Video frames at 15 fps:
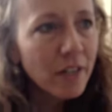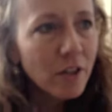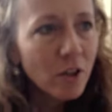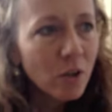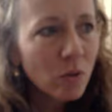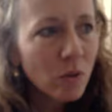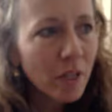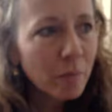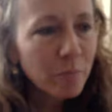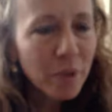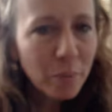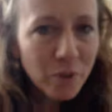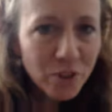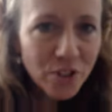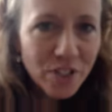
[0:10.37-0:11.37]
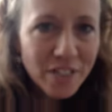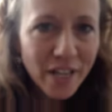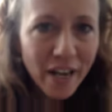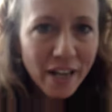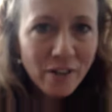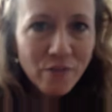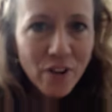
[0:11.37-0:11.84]
you know like people just
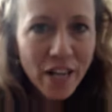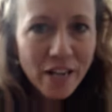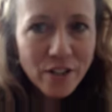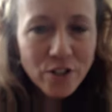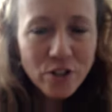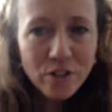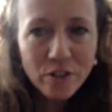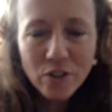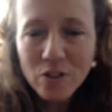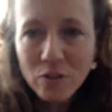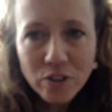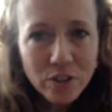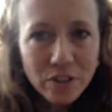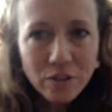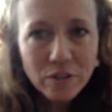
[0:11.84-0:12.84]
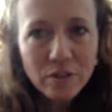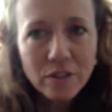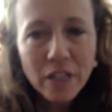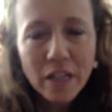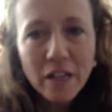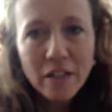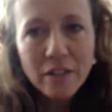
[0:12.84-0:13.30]
take advantage you know just
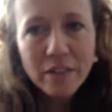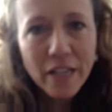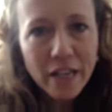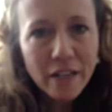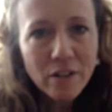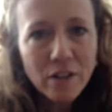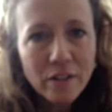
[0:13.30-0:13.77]
take,